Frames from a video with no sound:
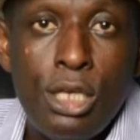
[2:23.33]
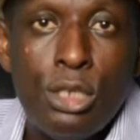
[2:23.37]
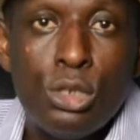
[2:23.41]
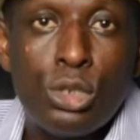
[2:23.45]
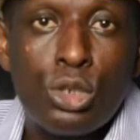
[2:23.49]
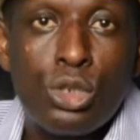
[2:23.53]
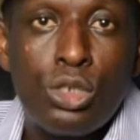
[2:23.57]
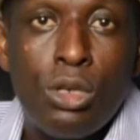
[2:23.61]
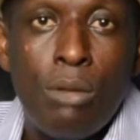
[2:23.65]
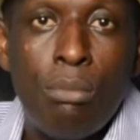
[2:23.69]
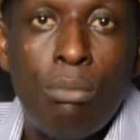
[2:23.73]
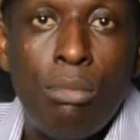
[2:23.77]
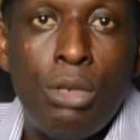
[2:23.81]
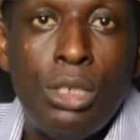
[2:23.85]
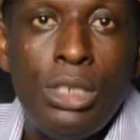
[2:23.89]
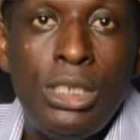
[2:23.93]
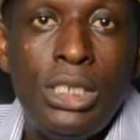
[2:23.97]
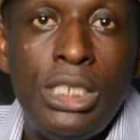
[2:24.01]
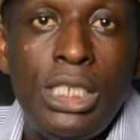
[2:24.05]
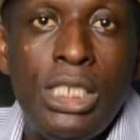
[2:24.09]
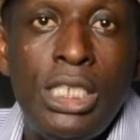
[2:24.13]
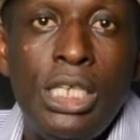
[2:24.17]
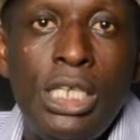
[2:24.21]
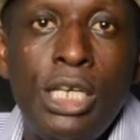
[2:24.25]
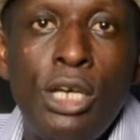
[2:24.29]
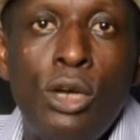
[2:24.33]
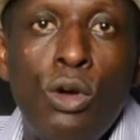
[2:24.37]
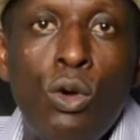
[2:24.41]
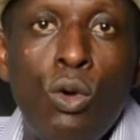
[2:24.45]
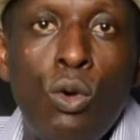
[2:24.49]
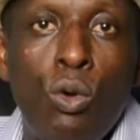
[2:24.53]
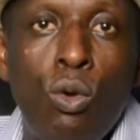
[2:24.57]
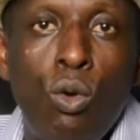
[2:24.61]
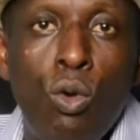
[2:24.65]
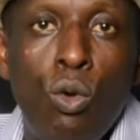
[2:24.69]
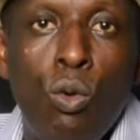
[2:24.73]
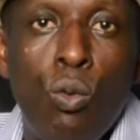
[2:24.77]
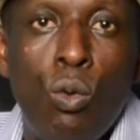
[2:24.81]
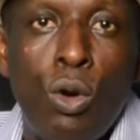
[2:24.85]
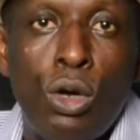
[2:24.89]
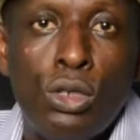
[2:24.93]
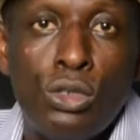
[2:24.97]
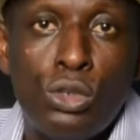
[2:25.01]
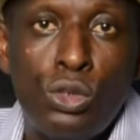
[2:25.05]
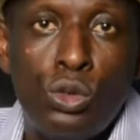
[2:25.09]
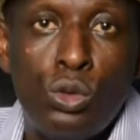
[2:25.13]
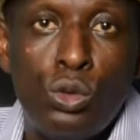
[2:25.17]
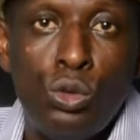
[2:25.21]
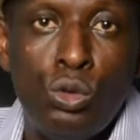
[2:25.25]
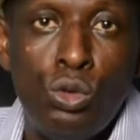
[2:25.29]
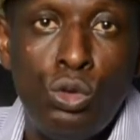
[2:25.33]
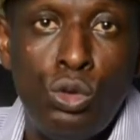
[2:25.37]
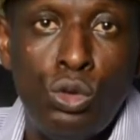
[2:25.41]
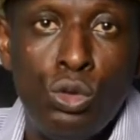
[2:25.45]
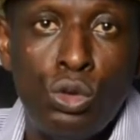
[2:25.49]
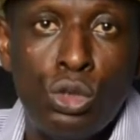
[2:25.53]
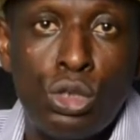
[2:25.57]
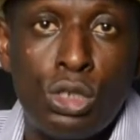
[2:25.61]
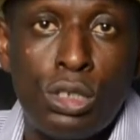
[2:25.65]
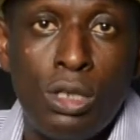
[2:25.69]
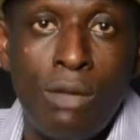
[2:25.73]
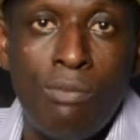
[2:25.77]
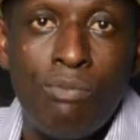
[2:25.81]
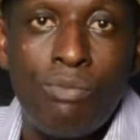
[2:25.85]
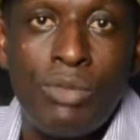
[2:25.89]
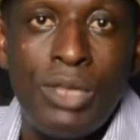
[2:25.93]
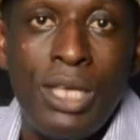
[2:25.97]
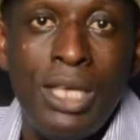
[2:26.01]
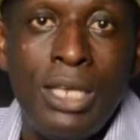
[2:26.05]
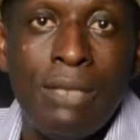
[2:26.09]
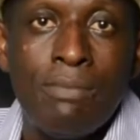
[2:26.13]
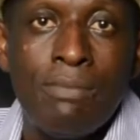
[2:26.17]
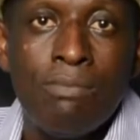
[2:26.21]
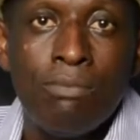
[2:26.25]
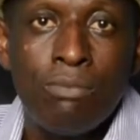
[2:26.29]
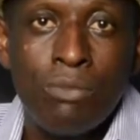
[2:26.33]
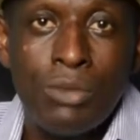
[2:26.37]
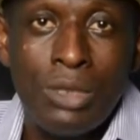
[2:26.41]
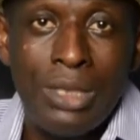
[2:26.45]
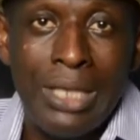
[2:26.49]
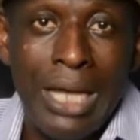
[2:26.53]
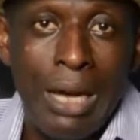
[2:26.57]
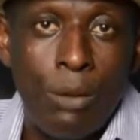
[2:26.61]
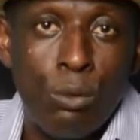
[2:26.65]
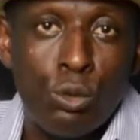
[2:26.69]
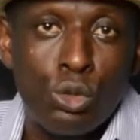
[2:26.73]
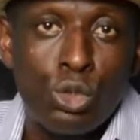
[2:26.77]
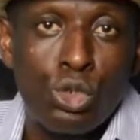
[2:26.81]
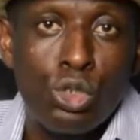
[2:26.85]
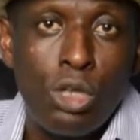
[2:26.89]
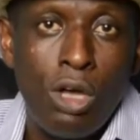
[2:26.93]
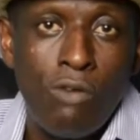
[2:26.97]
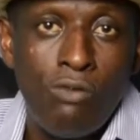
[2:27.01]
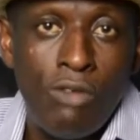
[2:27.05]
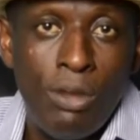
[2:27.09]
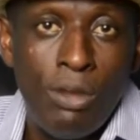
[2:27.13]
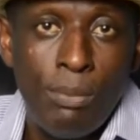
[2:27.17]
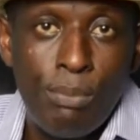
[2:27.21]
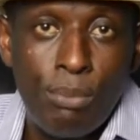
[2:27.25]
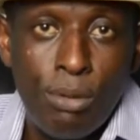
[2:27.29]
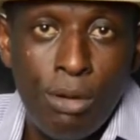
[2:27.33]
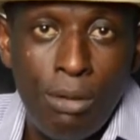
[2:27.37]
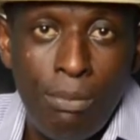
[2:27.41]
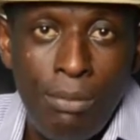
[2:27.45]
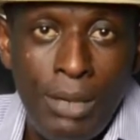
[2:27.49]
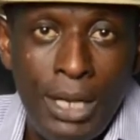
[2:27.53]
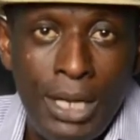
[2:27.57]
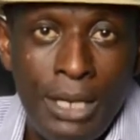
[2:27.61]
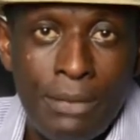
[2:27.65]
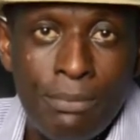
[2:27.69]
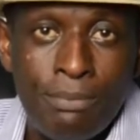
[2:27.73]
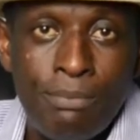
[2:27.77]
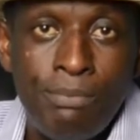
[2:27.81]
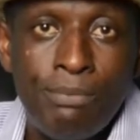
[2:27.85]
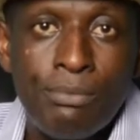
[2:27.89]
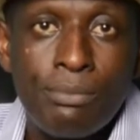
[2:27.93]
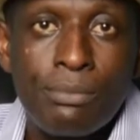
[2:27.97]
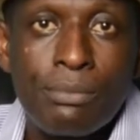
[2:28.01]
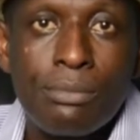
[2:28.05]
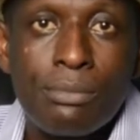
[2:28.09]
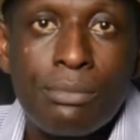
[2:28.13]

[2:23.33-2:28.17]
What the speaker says: Somebody who wants to do something that will solve a problem,